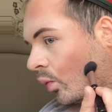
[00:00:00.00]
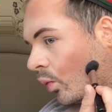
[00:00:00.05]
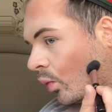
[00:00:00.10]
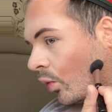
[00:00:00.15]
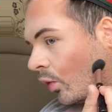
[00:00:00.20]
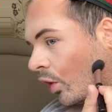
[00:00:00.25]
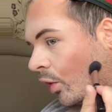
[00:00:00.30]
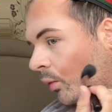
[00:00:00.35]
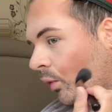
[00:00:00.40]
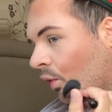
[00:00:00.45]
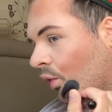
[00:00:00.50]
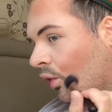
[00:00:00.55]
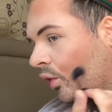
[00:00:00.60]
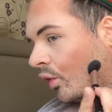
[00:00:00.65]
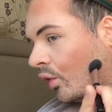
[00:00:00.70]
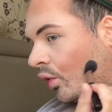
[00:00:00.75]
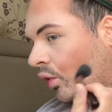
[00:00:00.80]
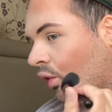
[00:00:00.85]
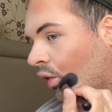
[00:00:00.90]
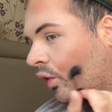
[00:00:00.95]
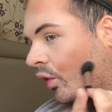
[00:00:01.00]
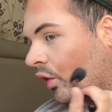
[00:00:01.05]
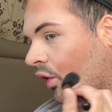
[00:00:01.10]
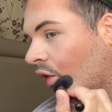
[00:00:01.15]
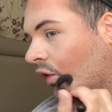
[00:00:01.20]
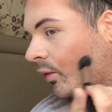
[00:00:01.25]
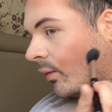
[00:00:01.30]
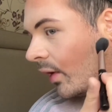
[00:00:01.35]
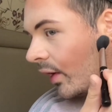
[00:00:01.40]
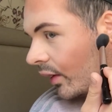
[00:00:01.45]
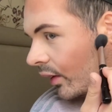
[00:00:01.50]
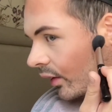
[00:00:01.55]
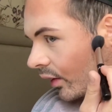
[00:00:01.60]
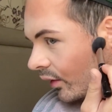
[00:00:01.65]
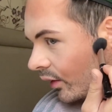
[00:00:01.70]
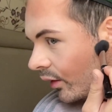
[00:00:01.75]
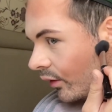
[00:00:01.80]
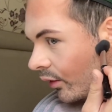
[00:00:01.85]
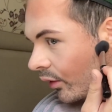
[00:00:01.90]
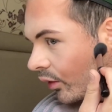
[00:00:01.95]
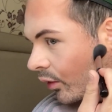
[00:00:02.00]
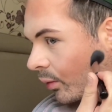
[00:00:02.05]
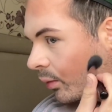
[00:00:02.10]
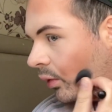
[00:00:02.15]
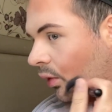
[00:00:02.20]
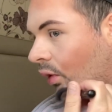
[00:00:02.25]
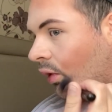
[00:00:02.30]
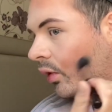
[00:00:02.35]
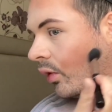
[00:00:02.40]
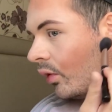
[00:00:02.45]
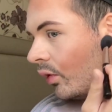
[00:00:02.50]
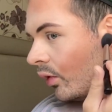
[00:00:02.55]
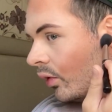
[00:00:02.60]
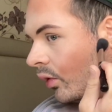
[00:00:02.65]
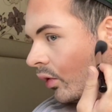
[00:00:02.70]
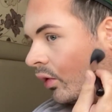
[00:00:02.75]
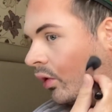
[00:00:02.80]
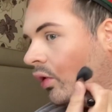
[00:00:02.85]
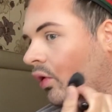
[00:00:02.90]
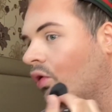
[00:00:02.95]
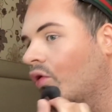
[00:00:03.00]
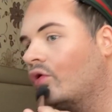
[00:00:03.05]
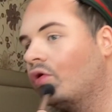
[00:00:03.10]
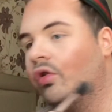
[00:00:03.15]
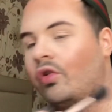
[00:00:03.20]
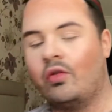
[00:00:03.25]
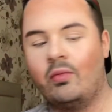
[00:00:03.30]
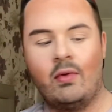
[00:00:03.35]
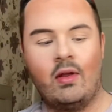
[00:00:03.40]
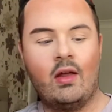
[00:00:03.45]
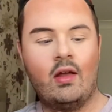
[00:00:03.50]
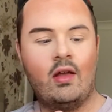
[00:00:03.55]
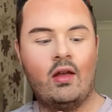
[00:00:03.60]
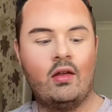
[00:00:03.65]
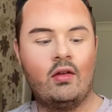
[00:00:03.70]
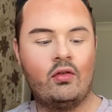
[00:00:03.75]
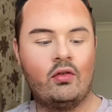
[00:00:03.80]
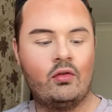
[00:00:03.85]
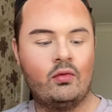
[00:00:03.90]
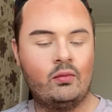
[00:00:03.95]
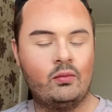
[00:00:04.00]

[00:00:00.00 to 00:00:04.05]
it might not look like it's making a difference, but trust me, it is.